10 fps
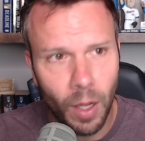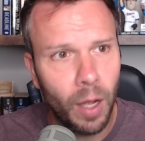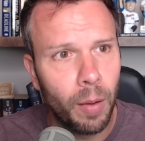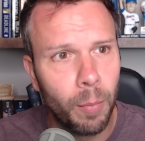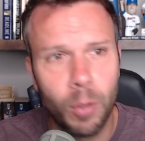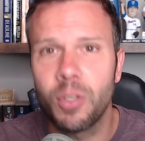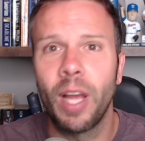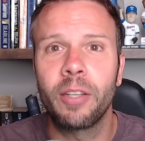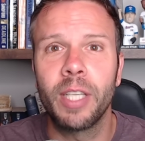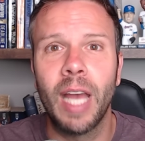Most
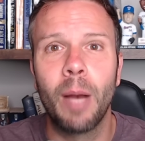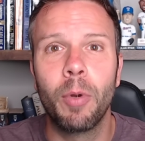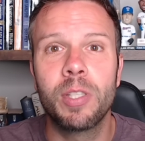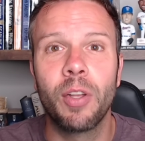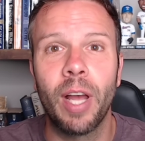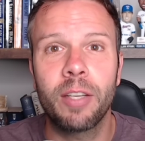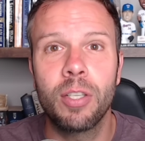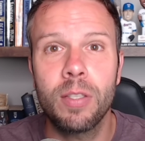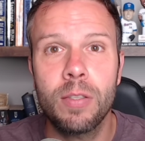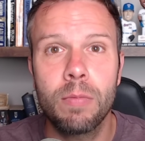likely Cowboys
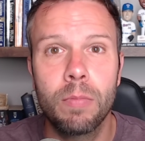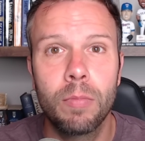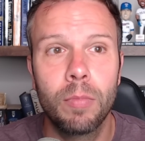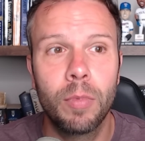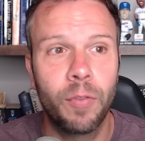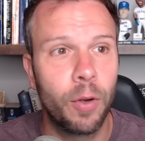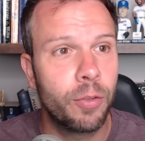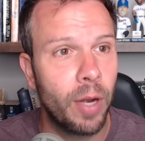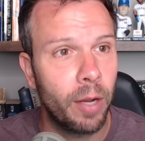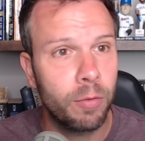selections in the first
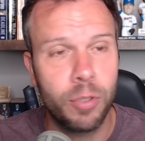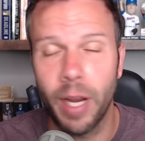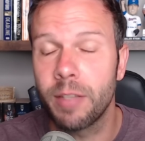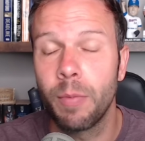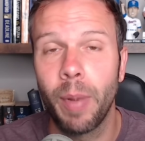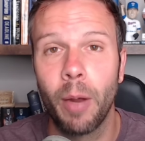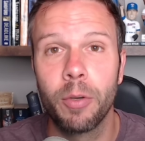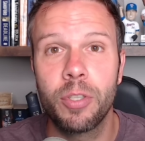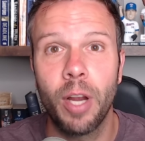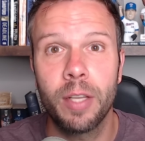round Jackson Powers
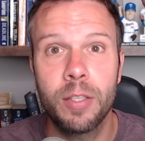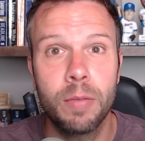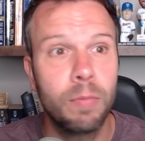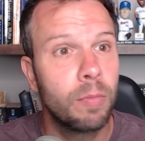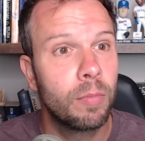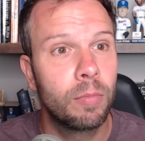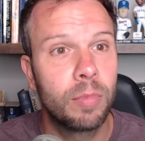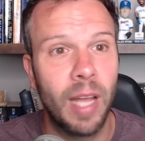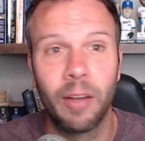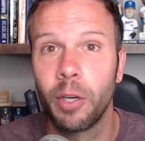Johnson,
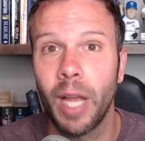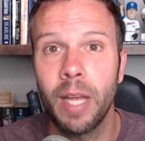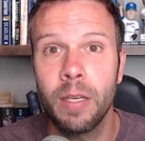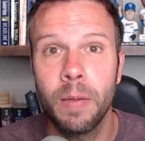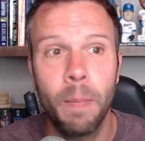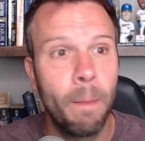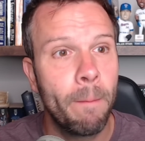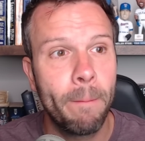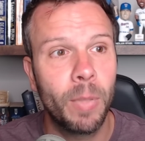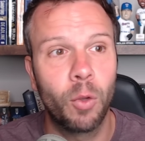Tyler Guyton,
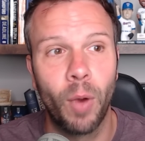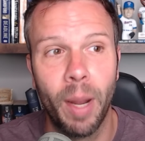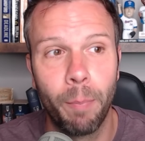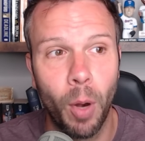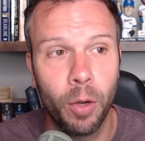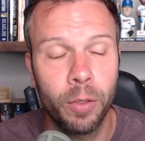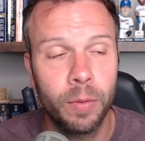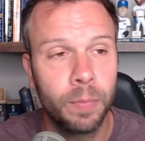Graham Barton,